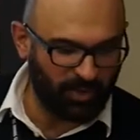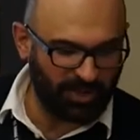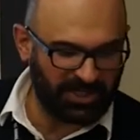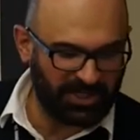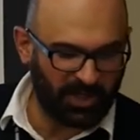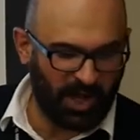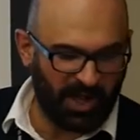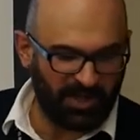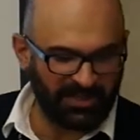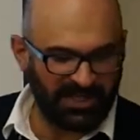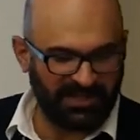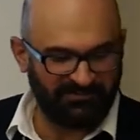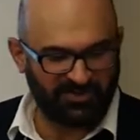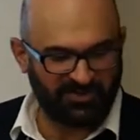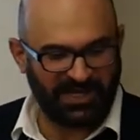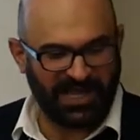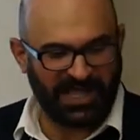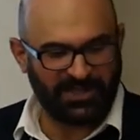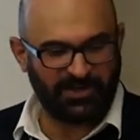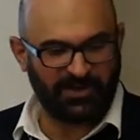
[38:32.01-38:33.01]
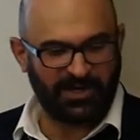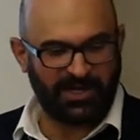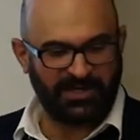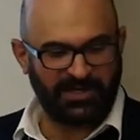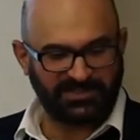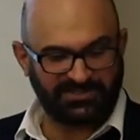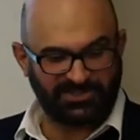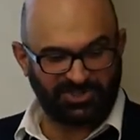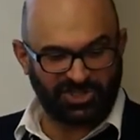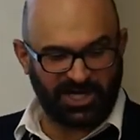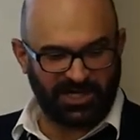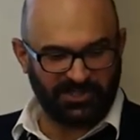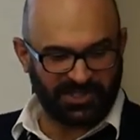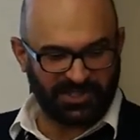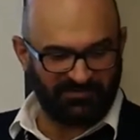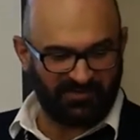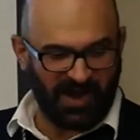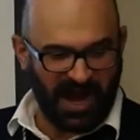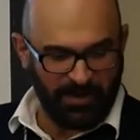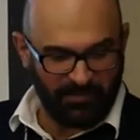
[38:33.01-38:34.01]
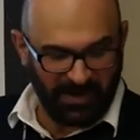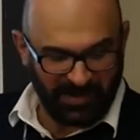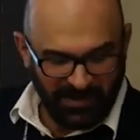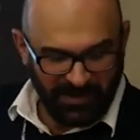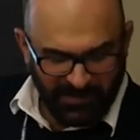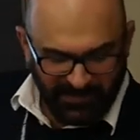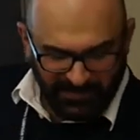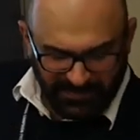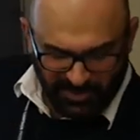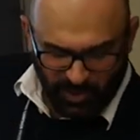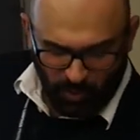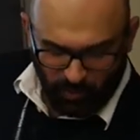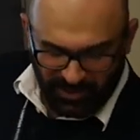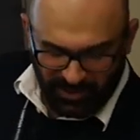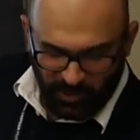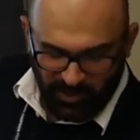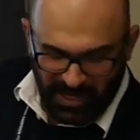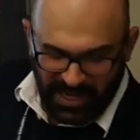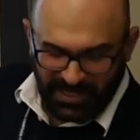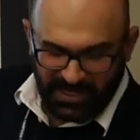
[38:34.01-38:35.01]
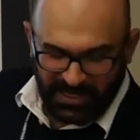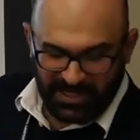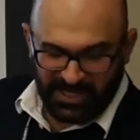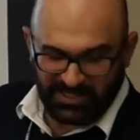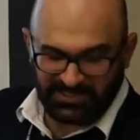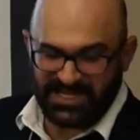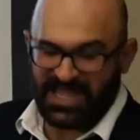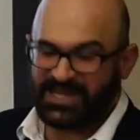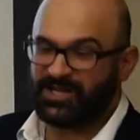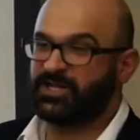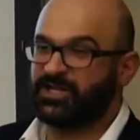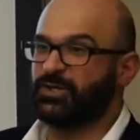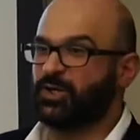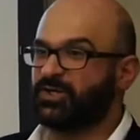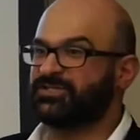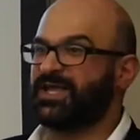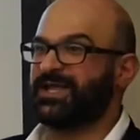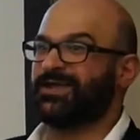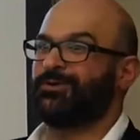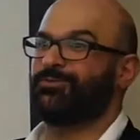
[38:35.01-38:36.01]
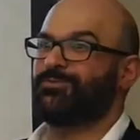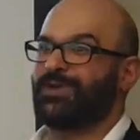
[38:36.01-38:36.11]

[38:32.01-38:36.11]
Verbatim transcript: where you can all live together in this jailed environment. So when you're in a container, it looks like a